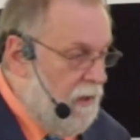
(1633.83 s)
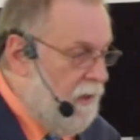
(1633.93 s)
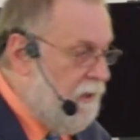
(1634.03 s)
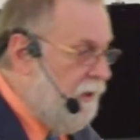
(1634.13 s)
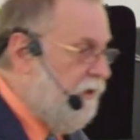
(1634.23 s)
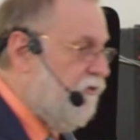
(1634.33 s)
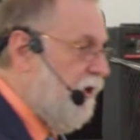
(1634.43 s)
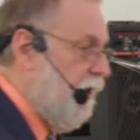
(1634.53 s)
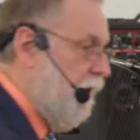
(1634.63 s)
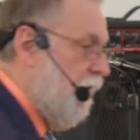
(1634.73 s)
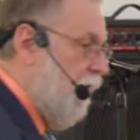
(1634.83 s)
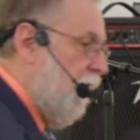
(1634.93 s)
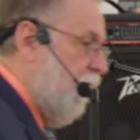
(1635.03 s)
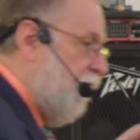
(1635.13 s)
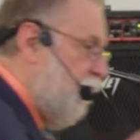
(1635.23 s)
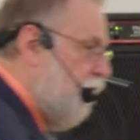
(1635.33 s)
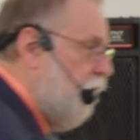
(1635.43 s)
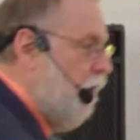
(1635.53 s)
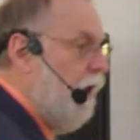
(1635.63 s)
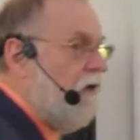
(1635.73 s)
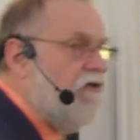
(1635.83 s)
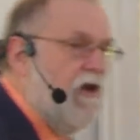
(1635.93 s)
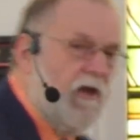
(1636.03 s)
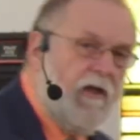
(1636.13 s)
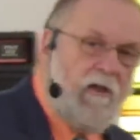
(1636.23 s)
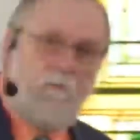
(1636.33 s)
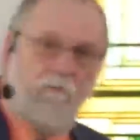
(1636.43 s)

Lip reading: And then he said, and you are selling them